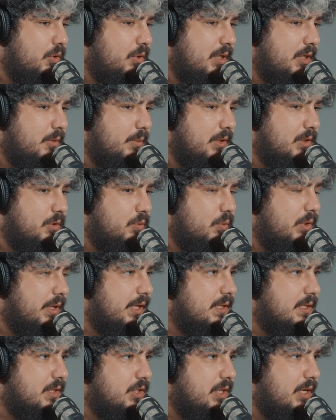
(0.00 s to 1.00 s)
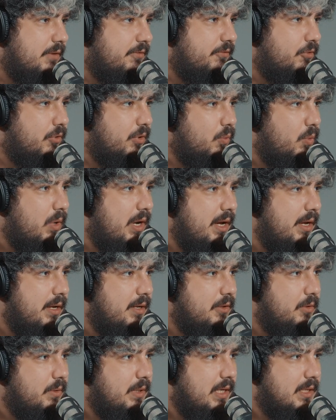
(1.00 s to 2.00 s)
you're going to work as a chef for a
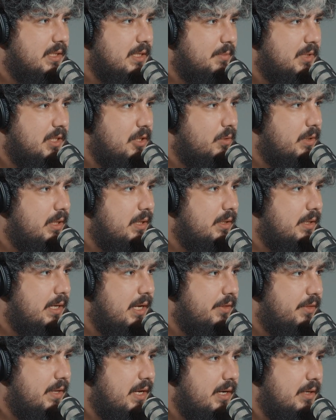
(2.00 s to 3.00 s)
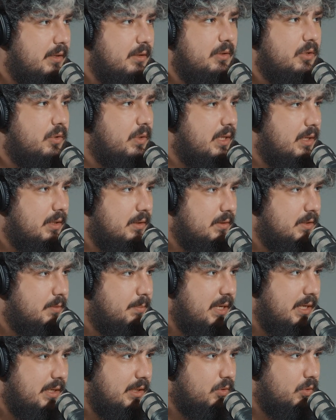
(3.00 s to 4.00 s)
while, you get some token, and then you can
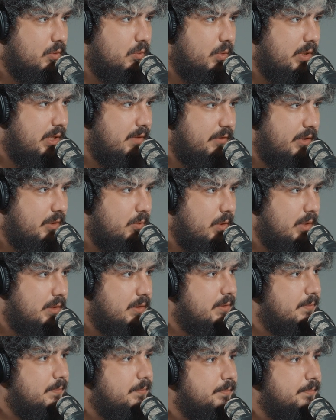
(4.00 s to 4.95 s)
spend it on whatever you want.